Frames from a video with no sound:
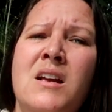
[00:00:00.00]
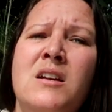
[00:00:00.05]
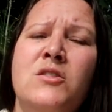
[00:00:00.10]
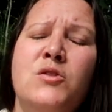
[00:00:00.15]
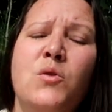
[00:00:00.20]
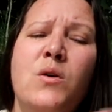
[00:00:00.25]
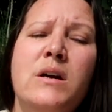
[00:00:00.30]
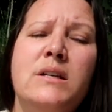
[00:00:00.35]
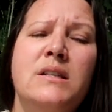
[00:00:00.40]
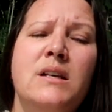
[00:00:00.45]

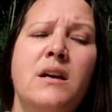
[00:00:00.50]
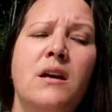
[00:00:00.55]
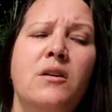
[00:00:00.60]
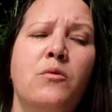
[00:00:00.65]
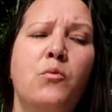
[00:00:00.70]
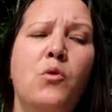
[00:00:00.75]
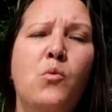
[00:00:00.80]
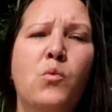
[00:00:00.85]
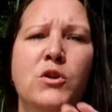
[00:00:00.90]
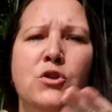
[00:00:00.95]
so I
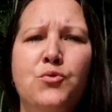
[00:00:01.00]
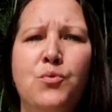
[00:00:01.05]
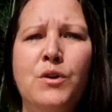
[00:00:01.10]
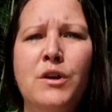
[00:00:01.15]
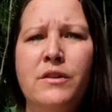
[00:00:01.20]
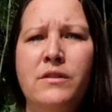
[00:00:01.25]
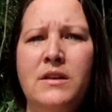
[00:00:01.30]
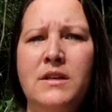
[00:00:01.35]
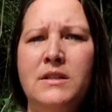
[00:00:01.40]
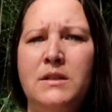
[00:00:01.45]
said, well, which one
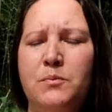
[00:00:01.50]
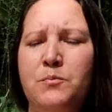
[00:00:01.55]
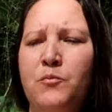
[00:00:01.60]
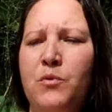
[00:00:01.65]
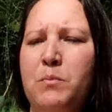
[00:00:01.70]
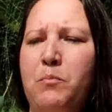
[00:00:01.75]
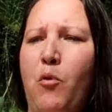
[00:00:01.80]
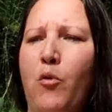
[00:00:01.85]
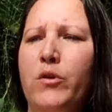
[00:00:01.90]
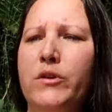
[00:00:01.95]
of these
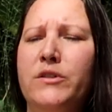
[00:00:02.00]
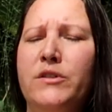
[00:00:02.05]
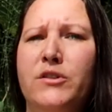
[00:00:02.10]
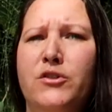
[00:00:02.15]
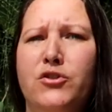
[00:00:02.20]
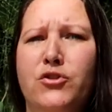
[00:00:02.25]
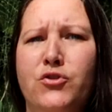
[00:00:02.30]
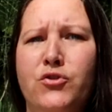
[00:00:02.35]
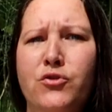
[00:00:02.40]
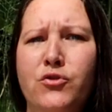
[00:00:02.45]
reports
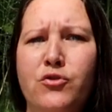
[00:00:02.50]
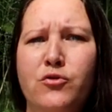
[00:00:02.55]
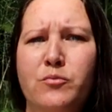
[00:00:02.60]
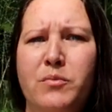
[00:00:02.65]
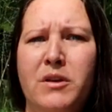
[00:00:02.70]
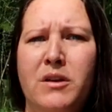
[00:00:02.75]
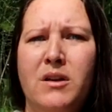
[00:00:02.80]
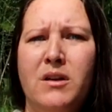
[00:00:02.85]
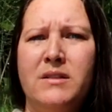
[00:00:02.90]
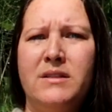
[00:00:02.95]
is true?
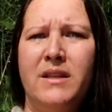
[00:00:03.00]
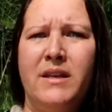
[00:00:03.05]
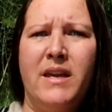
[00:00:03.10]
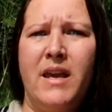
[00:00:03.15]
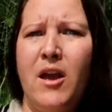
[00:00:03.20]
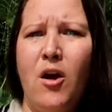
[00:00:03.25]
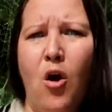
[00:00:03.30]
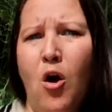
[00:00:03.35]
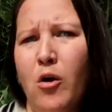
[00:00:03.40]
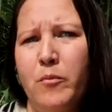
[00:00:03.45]
Because they
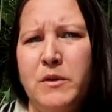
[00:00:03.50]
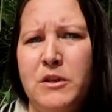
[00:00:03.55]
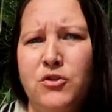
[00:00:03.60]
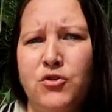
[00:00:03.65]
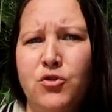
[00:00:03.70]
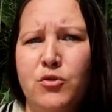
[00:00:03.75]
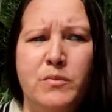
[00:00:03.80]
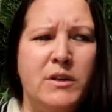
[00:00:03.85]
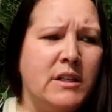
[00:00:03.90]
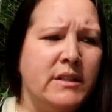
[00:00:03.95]
can't all be
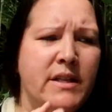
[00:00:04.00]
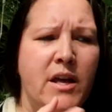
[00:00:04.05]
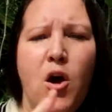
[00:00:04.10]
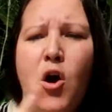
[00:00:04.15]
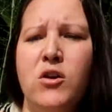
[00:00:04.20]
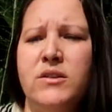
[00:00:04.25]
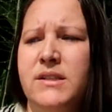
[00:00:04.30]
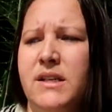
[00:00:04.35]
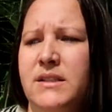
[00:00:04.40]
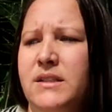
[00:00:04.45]
true, because they
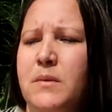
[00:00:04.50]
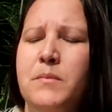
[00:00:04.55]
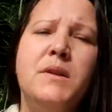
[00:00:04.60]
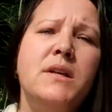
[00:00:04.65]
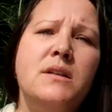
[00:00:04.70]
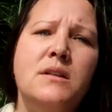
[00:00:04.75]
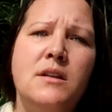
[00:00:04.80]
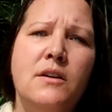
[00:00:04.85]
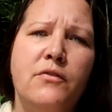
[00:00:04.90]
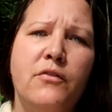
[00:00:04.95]
all say
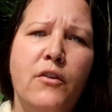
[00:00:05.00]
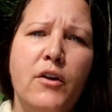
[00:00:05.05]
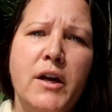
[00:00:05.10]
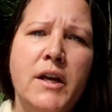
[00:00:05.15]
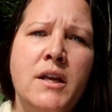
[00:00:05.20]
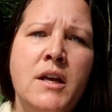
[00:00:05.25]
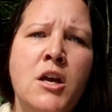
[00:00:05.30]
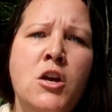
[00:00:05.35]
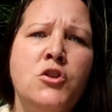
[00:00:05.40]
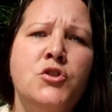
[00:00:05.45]
something
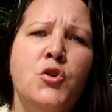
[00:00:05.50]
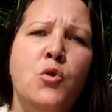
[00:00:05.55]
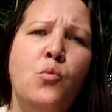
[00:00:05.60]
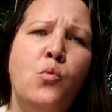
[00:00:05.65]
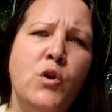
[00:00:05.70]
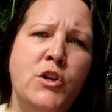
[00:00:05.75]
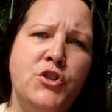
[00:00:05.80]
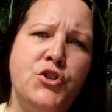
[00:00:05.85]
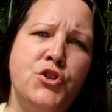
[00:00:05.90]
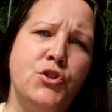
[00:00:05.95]
different. So
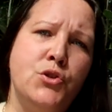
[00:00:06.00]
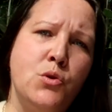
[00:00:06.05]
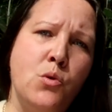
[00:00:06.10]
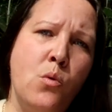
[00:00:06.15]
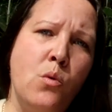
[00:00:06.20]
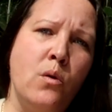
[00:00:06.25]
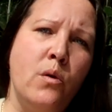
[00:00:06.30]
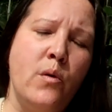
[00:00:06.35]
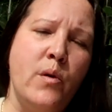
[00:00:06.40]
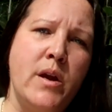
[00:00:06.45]
which
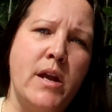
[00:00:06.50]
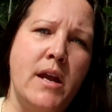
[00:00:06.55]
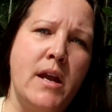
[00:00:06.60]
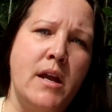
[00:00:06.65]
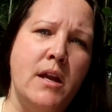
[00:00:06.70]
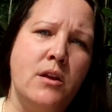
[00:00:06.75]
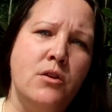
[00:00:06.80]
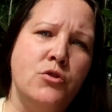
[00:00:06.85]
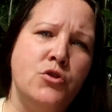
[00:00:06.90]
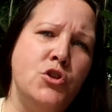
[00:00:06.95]

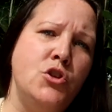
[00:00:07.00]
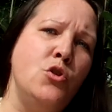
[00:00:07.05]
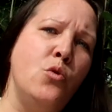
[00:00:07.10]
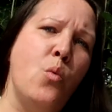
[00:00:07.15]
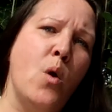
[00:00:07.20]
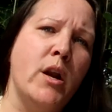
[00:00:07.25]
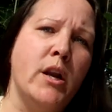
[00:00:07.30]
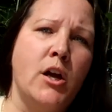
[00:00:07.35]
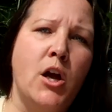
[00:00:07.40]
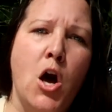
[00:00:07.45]
story do you
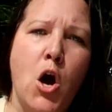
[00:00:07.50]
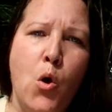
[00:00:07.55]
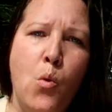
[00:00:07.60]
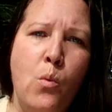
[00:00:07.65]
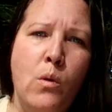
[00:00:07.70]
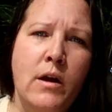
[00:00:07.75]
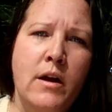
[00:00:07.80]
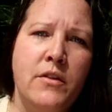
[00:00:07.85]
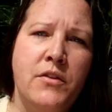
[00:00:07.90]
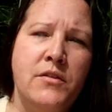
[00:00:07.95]
want to go
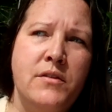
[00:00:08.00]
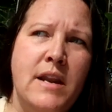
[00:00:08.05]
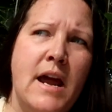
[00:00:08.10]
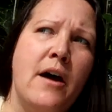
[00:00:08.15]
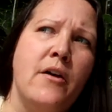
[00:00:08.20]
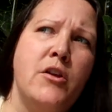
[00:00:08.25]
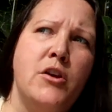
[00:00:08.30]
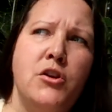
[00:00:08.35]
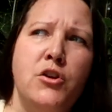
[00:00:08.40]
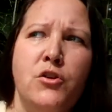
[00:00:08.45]
with
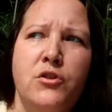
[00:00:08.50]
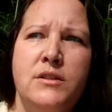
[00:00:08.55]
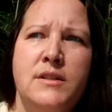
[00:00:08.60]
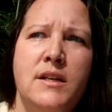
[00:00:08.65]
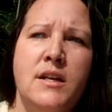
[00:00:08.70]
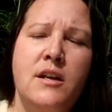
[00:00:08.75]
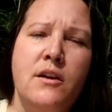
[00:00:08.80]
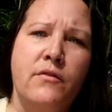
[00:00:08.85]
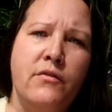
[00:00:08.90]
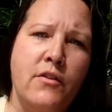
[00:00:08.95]
now that you're
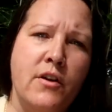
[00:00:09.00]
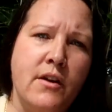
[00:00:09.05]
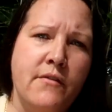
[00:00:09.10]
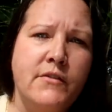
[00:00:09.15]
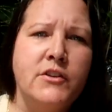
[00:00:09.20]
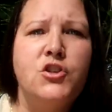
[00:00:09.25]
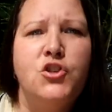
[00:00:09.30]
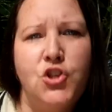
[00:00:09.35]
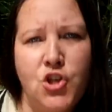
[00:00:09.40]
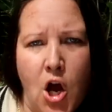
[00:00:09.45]
sitting in front of
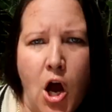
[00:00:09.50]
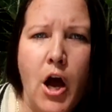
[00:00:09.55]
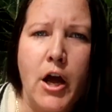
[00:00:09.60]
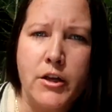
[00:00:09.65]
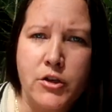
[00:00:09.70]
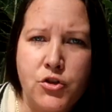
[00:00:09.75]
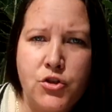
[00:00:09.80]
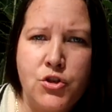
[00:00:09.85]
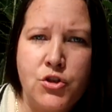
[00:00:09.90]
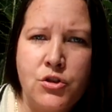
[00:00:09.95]
a
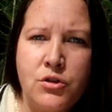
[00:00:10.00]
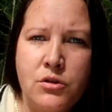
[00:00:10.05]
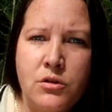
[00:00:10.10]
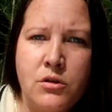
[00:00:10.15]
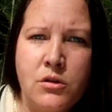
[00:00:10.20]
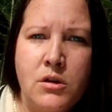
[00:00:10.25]
judge?